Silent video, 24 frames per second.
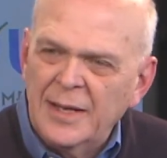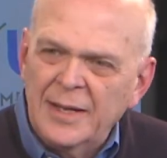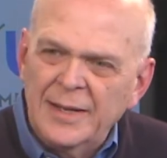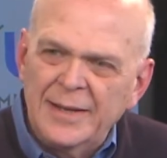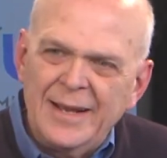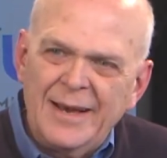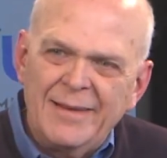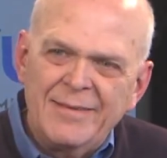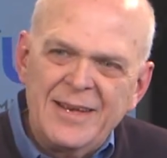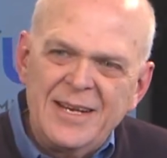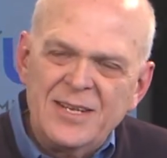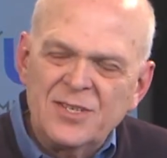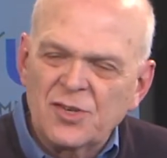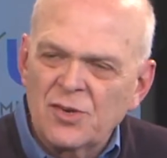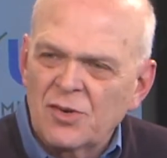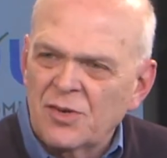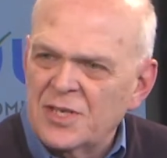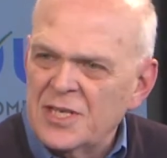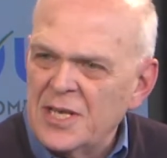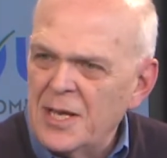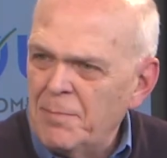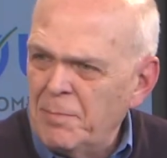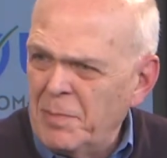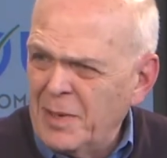Now, these are
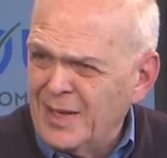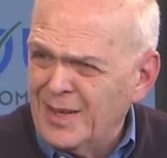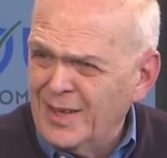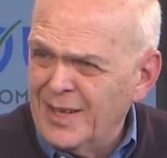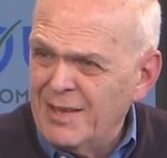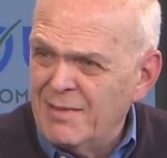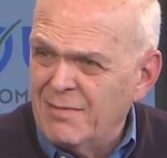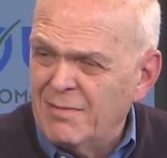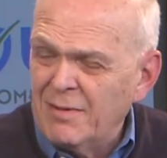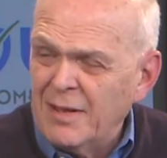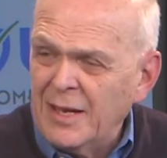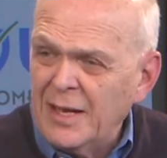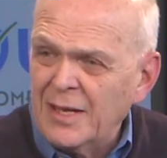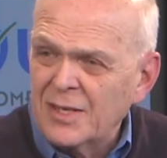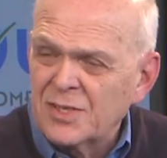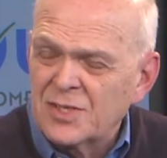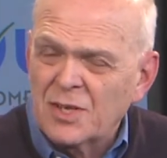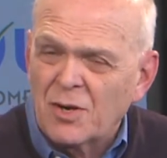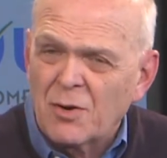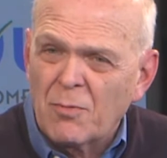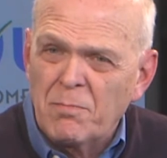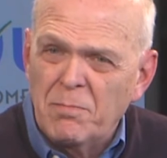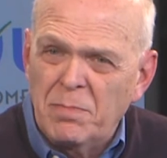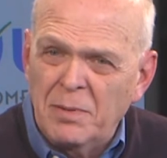typically things
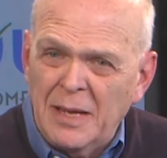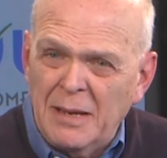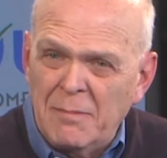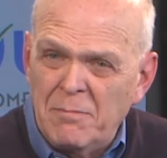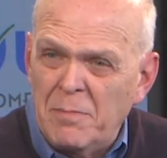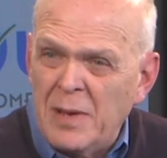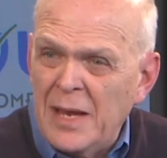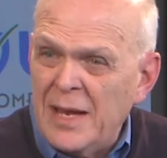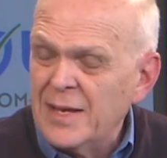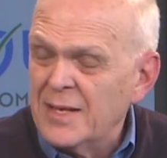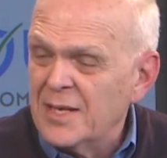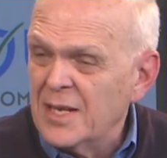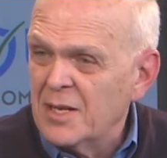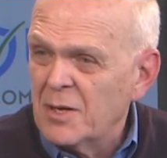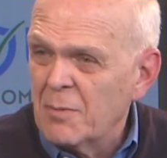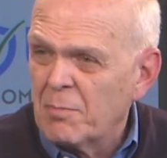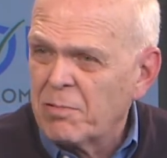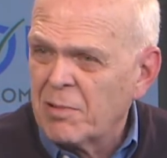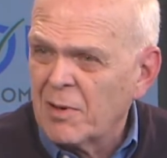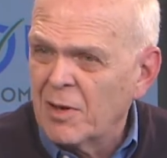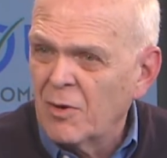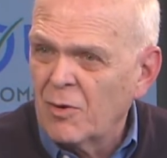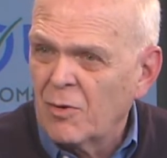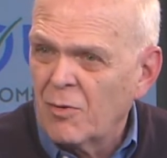that are baked into
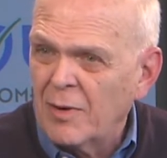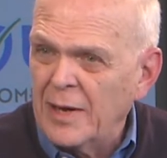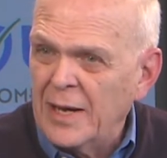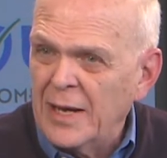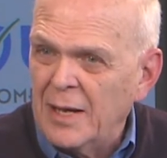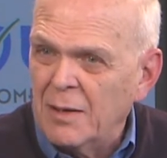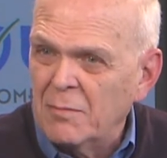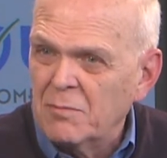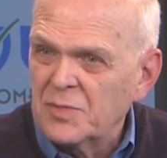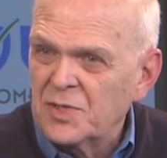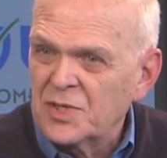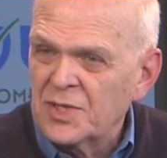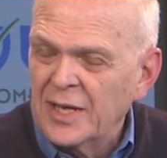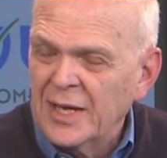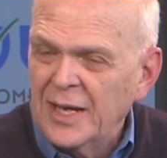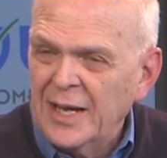programs,